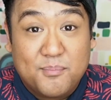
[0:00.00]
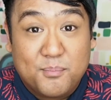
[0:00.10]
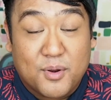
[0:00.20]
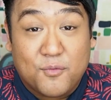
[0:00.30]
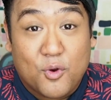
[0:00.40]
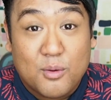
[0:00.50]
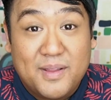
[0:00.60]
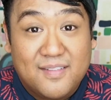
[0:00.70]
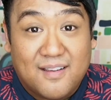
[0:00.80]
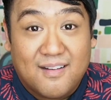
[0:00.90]

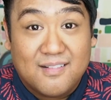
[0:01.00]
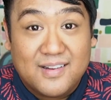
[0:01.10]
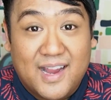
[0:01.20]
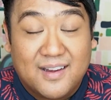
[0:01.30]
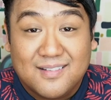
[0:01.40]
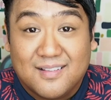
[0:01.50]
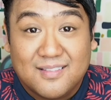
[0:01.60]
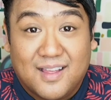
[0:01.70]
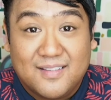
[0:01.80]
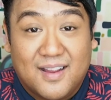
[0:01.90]
performance art and
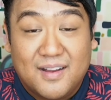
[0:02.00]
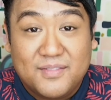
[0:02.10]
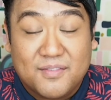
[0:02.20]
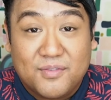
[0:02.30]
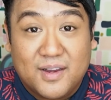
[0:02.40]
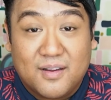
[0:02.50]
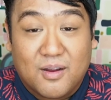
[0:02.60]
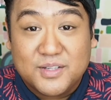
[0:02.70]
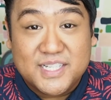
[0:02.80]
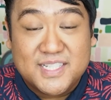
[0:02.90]
a ton of different
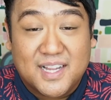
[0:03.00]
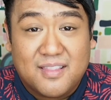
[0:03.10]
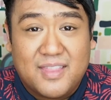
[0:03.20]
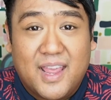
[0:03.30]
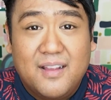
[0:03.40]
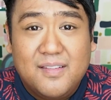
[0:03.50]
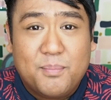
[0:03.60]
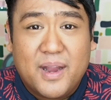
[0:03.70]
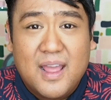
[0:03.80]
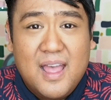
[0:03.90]
artistic things,
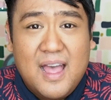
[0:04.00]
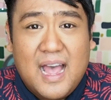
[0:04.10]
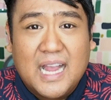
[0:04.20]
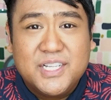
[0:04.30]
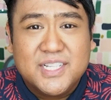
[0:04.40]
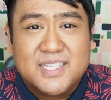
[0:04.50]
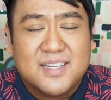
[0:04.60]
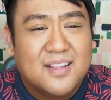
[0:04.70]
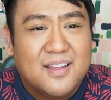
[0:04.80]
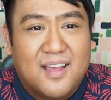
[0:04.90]
but
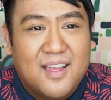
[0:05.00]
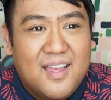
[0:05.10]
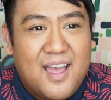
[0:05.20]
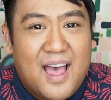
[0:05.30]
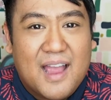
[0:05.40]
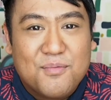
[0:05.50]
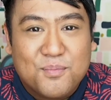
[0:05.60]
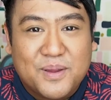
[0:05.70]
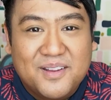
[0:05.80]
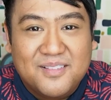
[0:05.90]
I
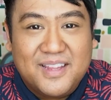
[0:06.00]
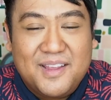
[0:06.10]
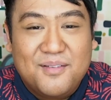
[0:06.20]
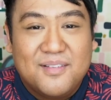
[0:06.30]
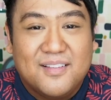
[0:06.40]
really